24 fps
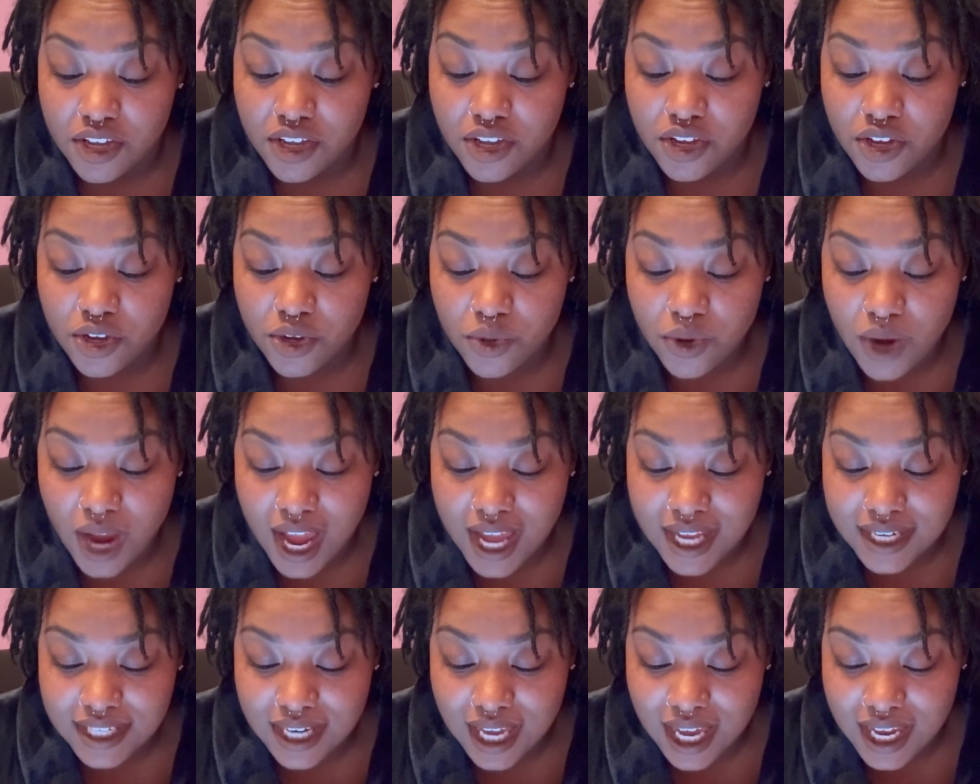who
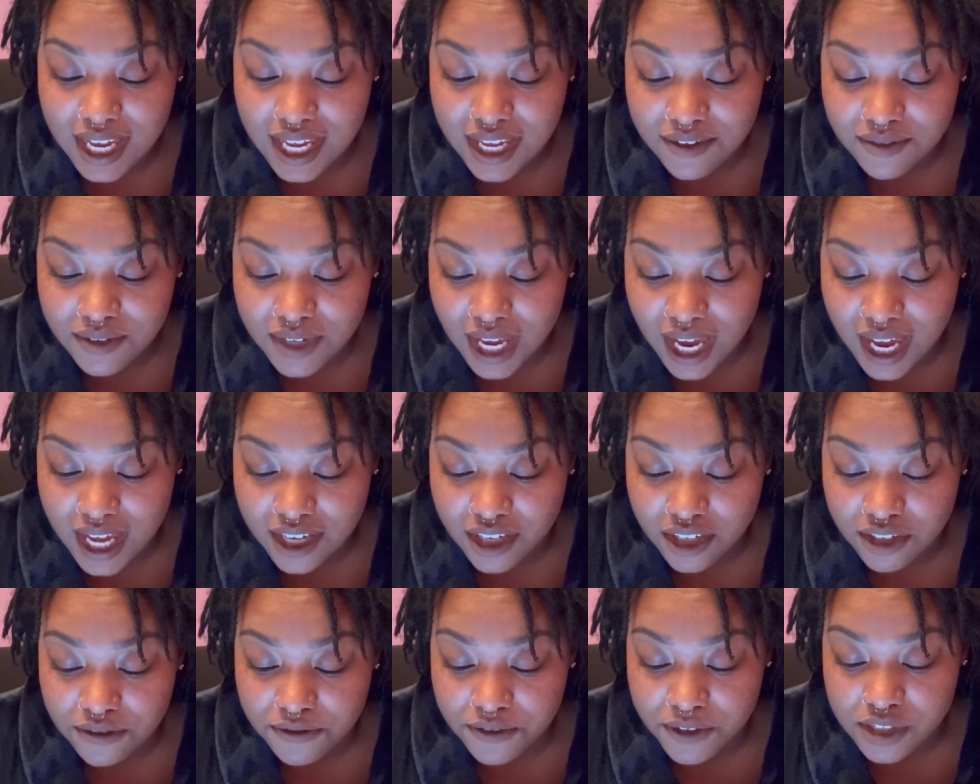had not even had
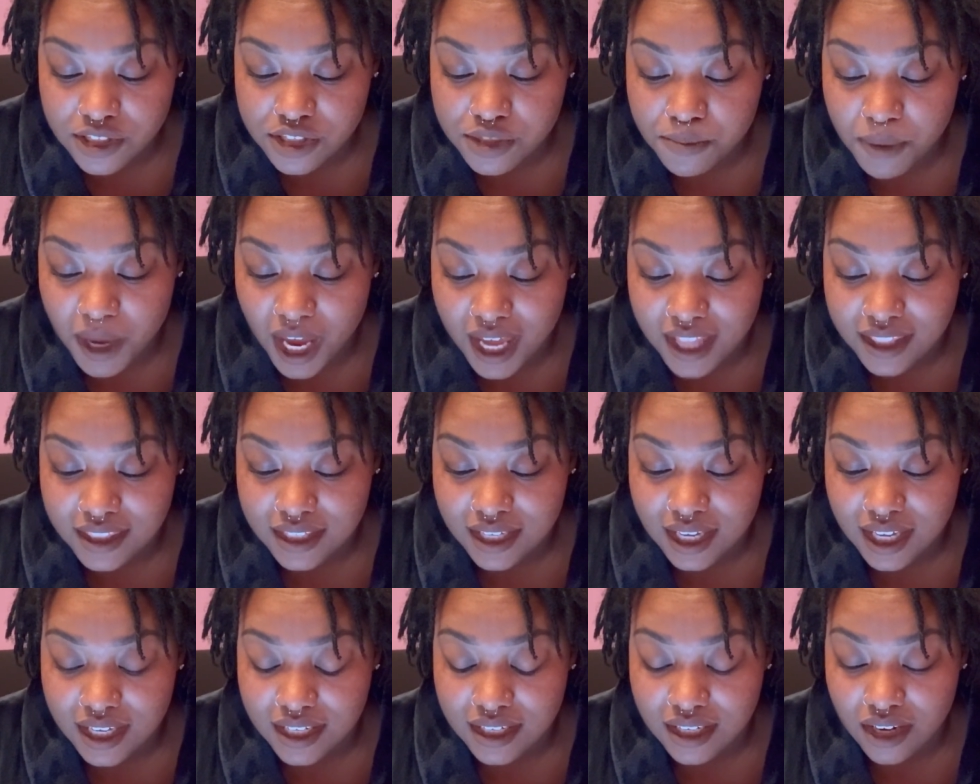her first bath
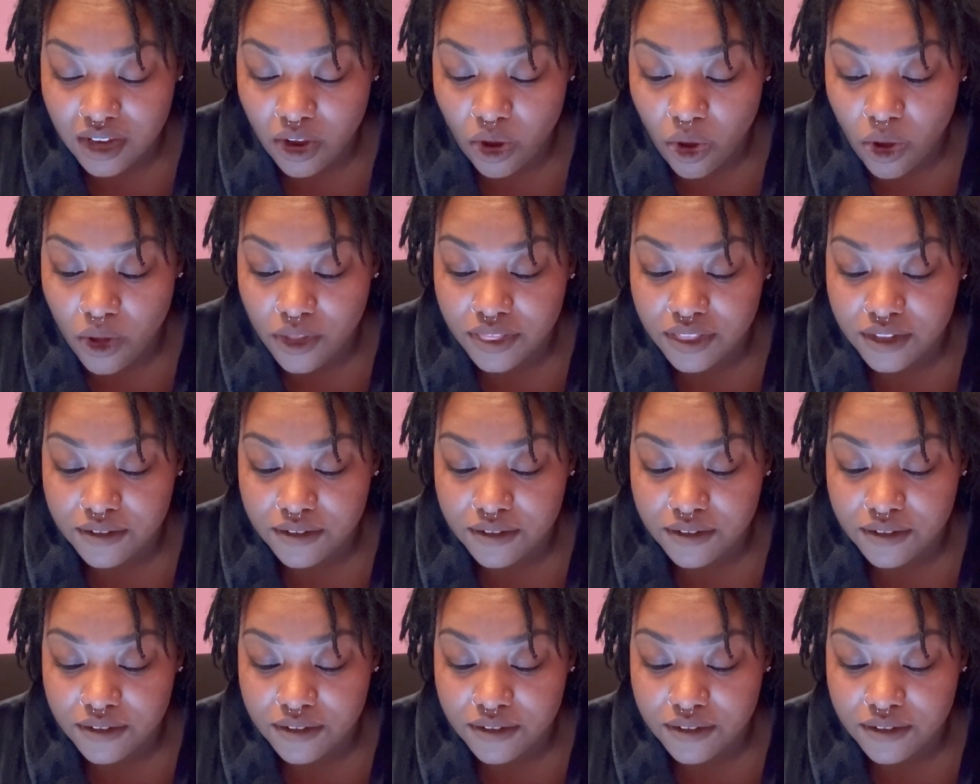yet, on the